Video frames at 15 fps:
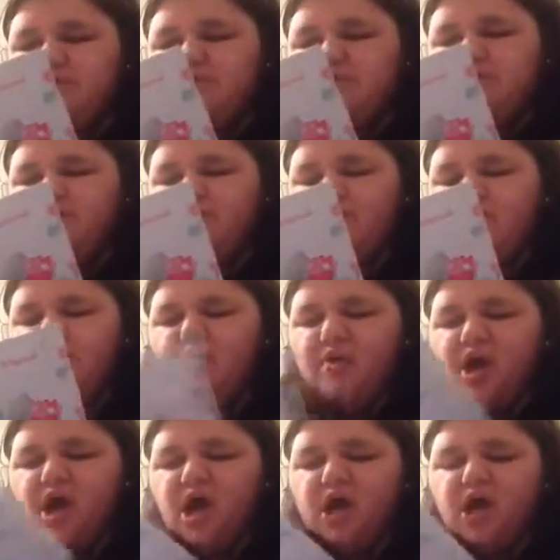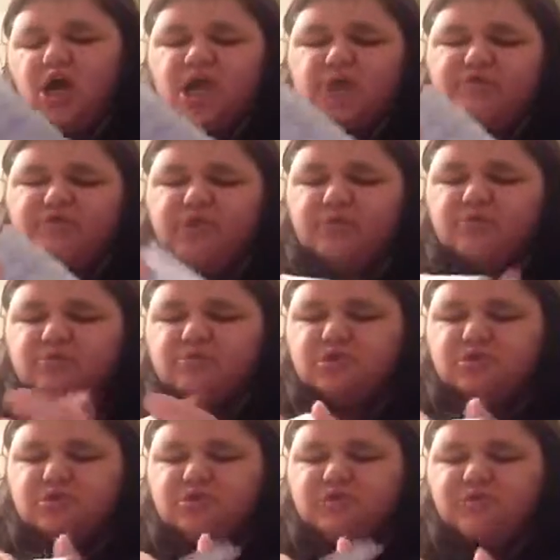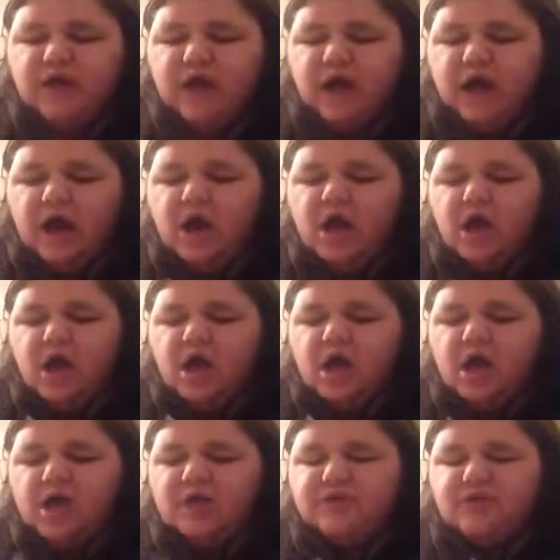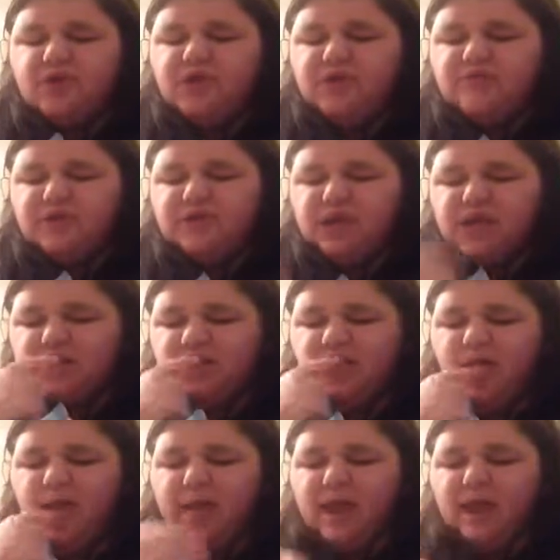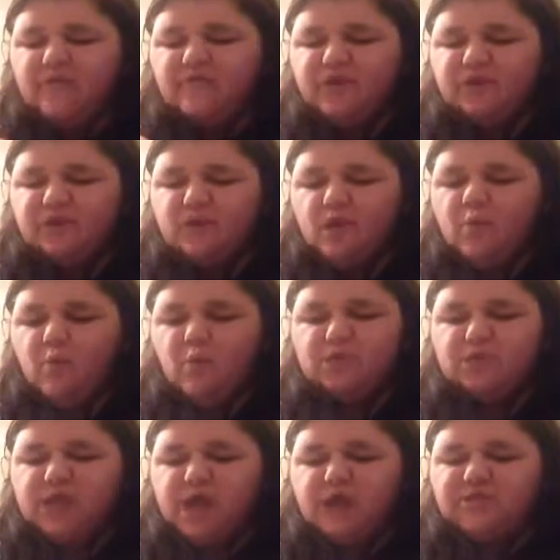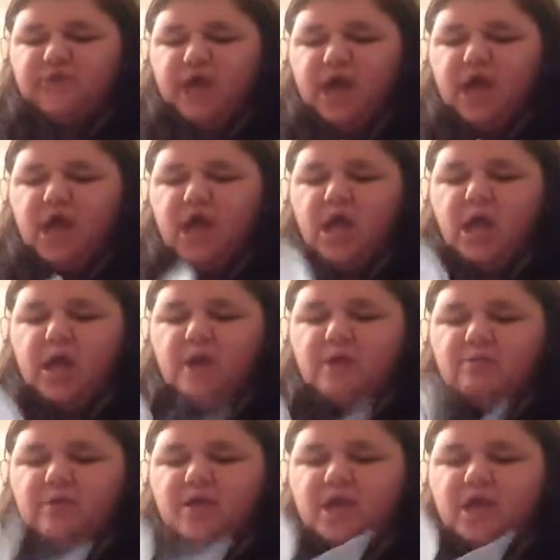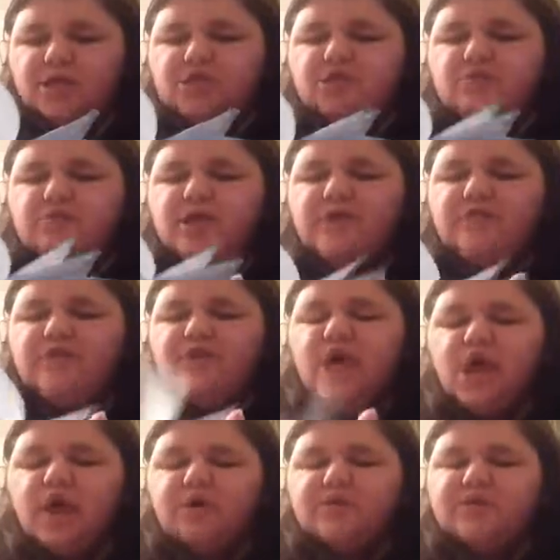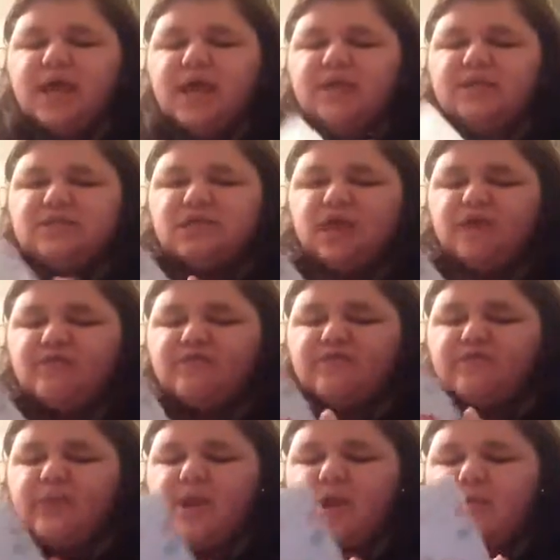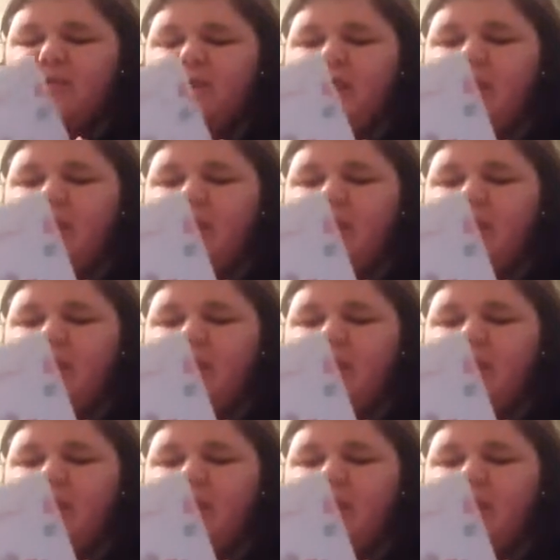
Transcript: down all the stuff I'm eating but I kind of don't use it for that I've got it written down as well, and I've written like one day of it. But it's just like notes and stuff for when I'm